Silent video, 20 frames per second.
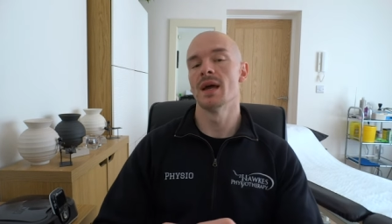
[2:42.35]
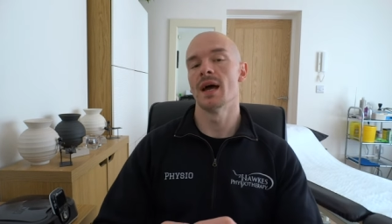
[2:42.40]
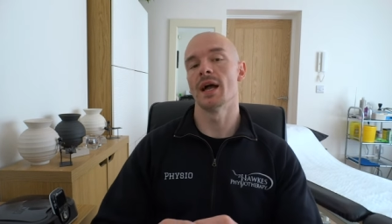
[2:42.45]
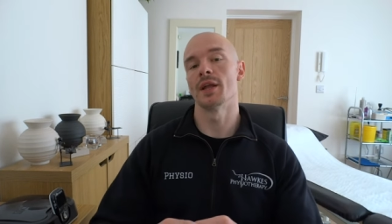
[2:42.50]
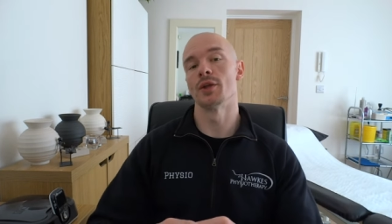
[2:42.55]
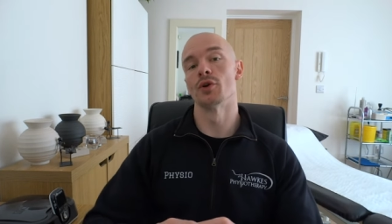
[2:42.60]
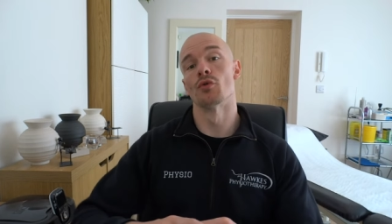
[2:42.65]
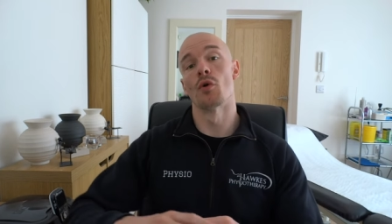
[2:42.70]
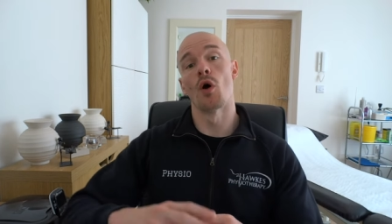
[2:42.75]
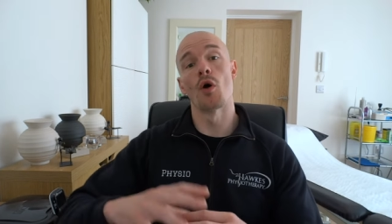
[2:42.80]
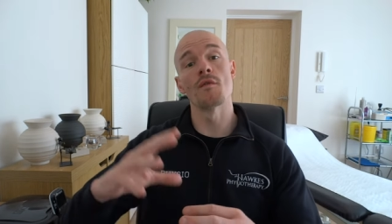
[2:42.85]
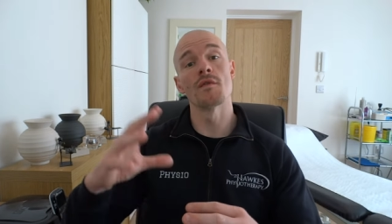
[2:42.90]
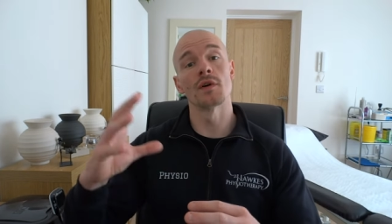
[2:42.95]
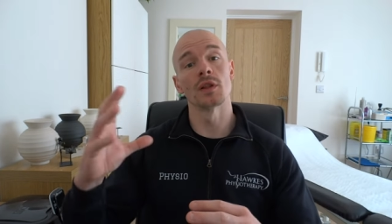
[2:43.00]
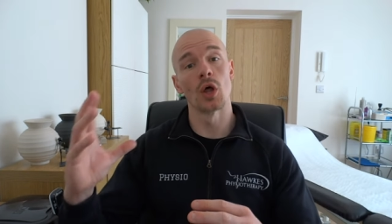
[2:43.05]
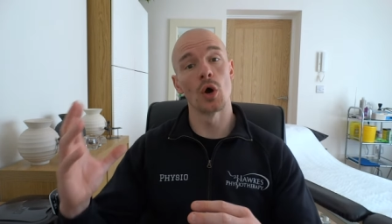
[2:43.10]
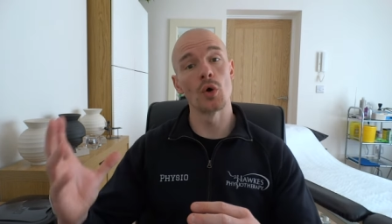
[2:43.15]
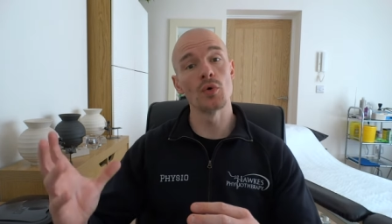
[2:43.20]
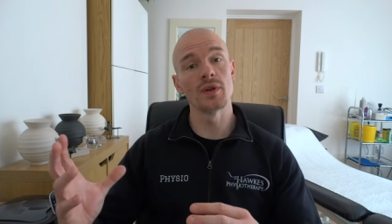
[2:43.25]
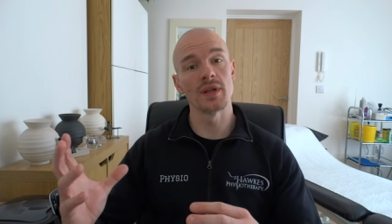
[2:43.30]
and you're
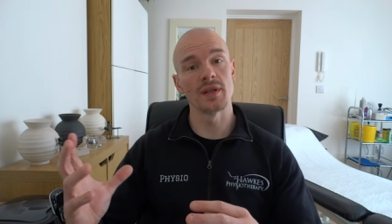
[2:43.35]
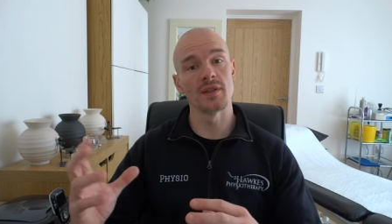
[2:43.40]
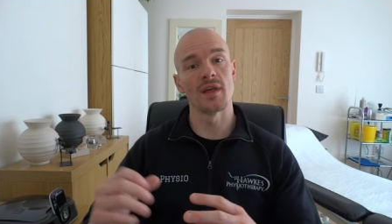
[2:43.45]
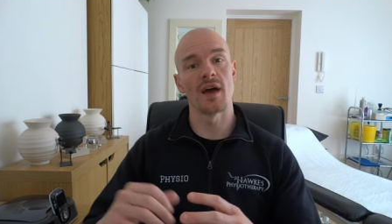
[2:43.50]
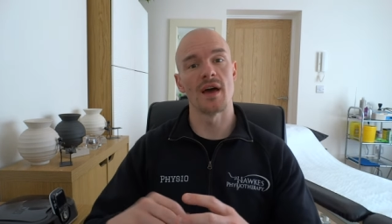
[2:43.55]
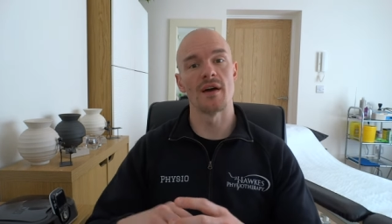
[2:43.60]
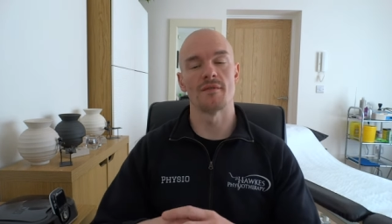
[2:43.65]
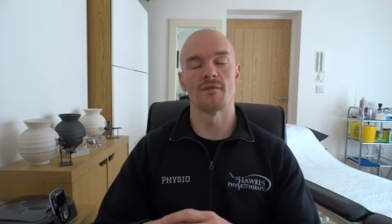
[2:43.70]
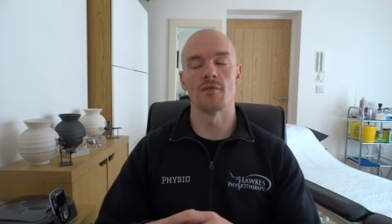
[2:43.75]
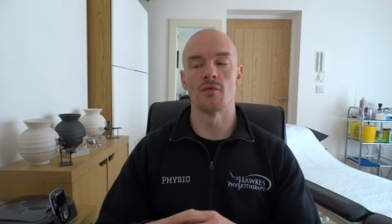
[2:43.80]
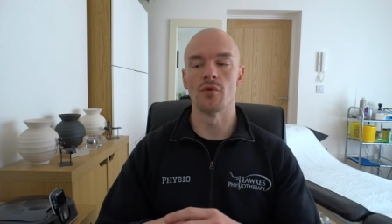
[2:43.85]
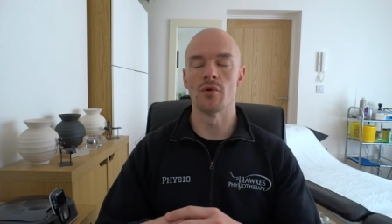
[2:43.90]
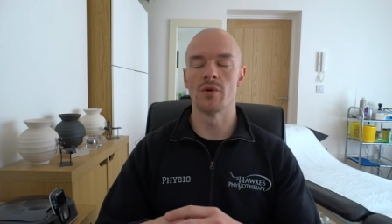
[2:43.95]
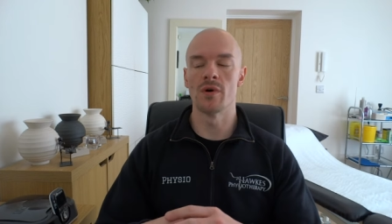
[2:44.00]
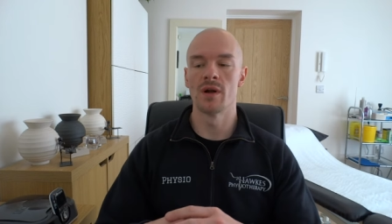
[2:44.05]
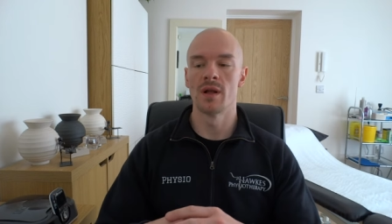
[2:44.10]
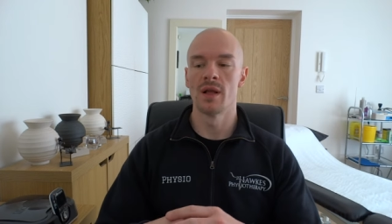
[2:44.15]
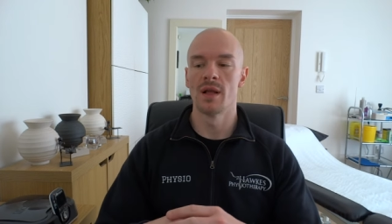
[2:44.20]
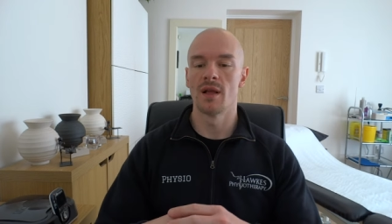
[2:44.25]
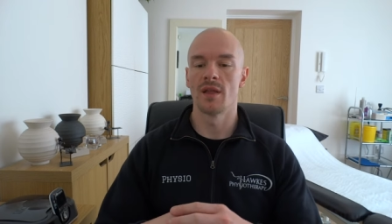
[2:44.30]
overloading,
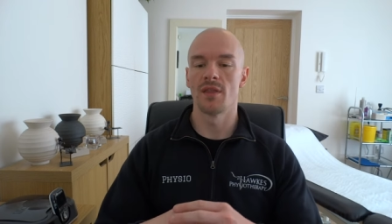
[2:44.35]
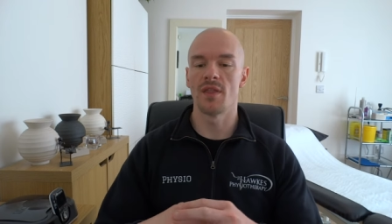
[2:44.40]
therefore,